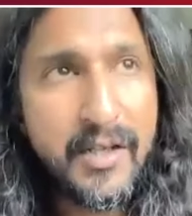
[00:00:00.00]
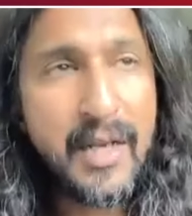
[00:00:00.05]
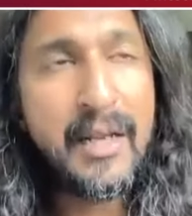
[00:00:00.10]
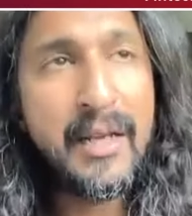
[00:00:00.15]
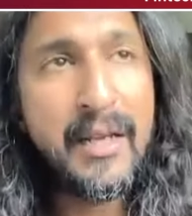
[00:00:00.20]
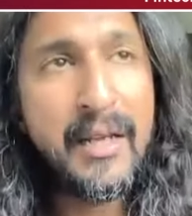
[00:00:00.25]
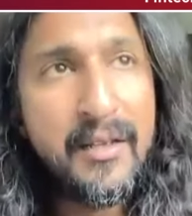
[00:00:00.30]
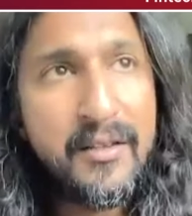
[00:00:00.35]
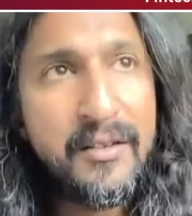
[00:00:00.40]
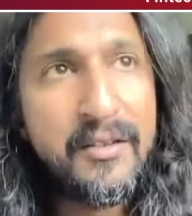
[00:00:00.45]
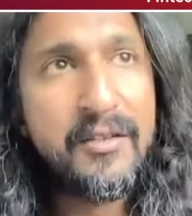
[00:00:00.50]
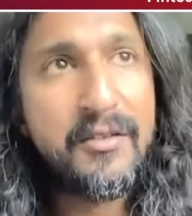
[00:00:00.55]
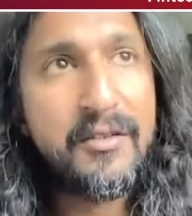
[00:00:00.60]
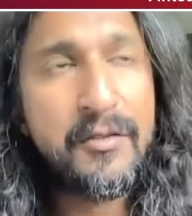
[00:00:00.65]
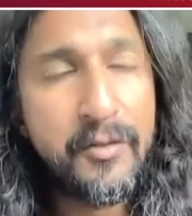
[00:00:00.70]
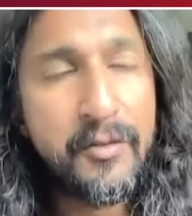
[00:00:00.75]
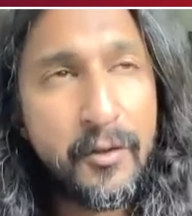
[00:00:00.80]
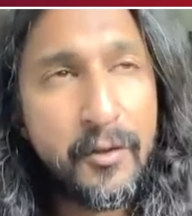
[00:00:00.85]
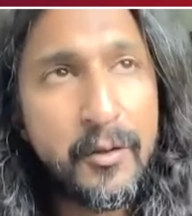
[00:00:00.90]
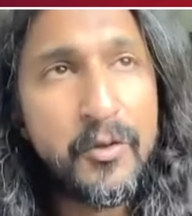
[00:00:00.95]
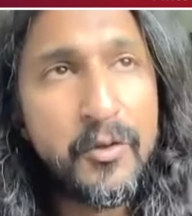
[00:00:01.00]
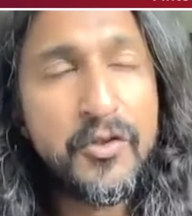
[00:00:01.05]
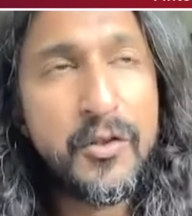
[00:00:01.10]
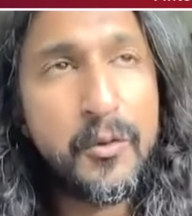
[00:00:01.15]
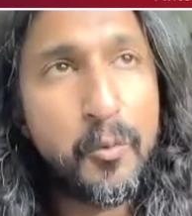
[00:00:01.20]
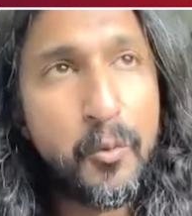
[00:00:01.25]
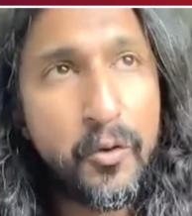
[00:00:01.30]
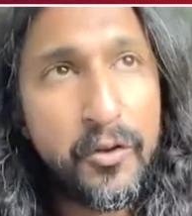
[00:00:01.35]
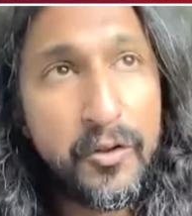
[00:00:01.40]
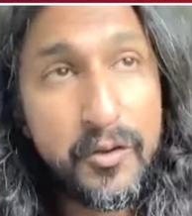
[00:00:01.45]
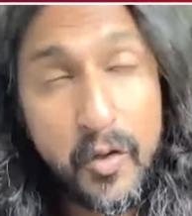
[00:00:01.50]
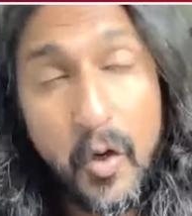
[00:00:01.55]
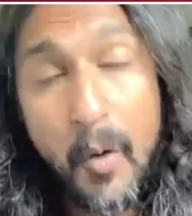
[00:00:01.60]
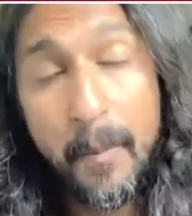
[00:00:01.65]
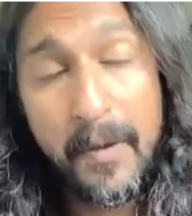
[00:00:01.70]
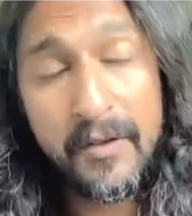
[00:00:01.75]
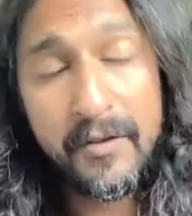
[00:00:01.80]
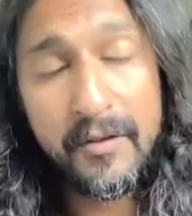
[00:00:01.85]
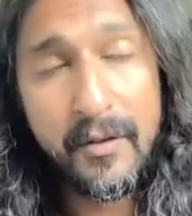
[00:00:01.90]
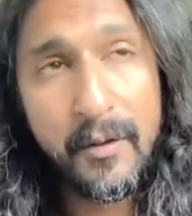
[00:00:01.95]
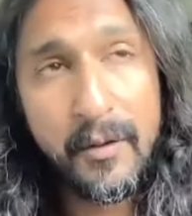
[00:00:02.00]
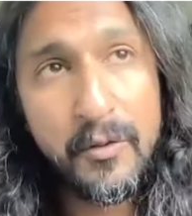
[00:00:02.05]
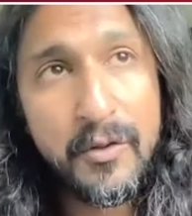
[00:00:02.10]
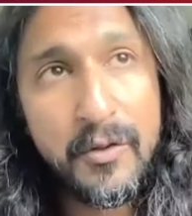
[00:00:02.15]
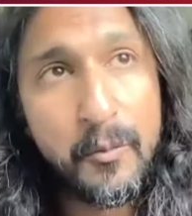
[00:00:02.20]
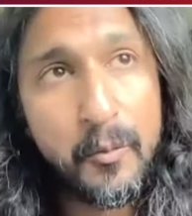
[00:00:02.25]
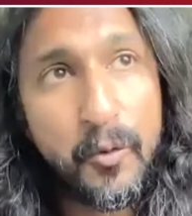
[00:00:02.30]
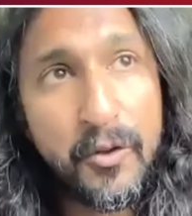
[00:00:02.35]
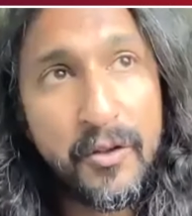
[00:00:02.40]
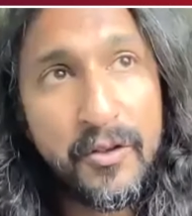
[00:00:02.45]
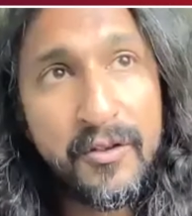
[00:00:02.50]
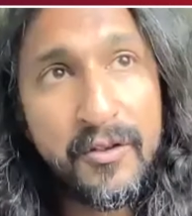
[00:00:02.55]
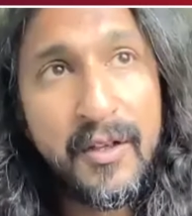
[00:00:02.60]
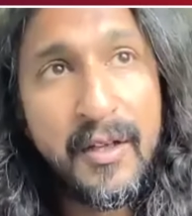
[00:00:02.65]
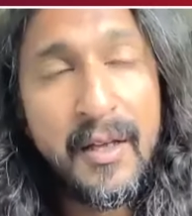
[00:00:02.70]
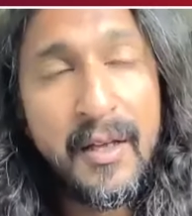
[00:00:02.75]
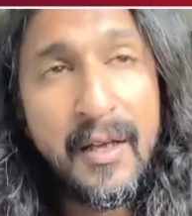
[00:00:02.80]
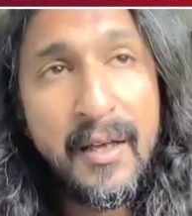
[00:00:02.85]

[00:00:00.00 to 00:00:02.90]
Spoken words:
And his solution was, Tope's solution was,